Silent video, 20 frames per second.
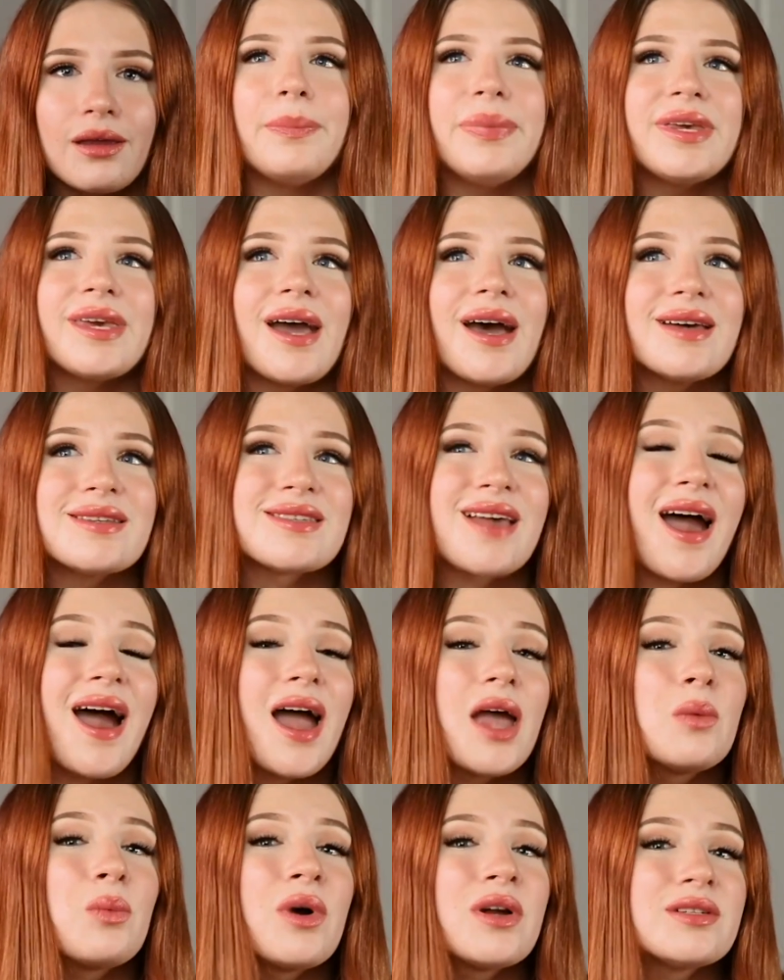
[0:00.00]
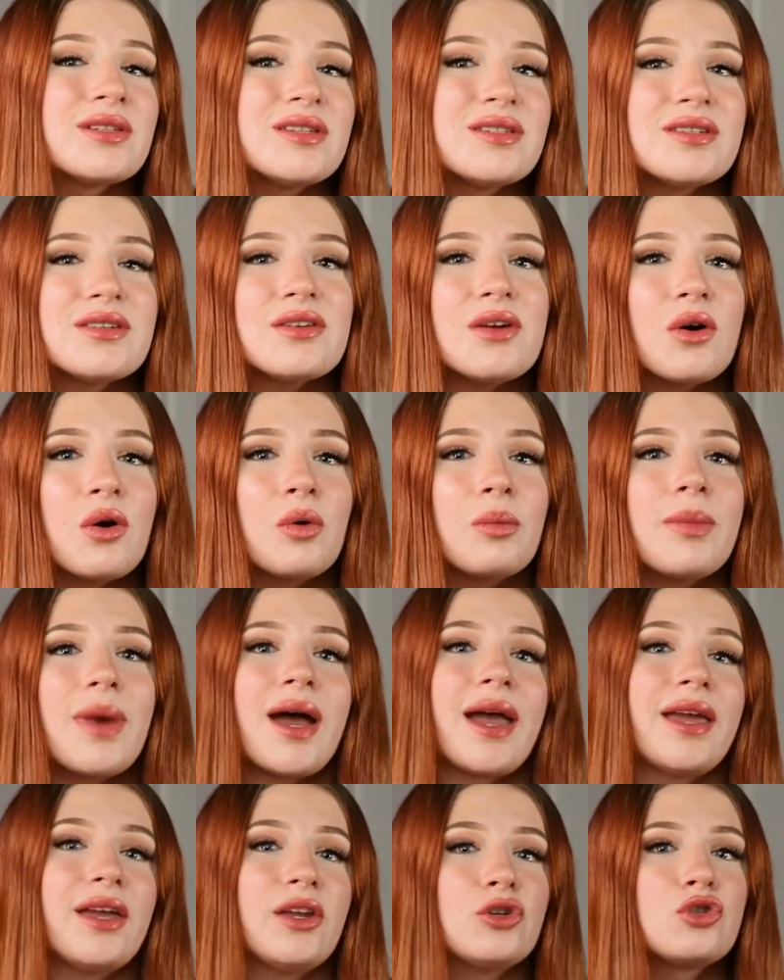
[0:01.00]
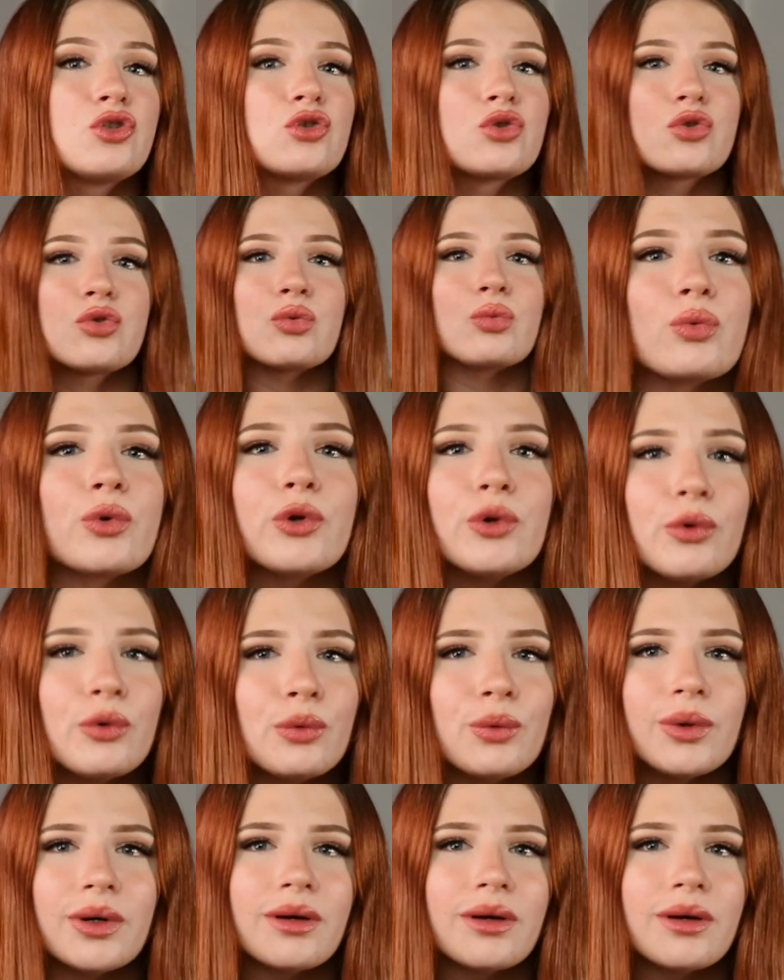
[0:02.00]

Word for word: Because I wanted to know my true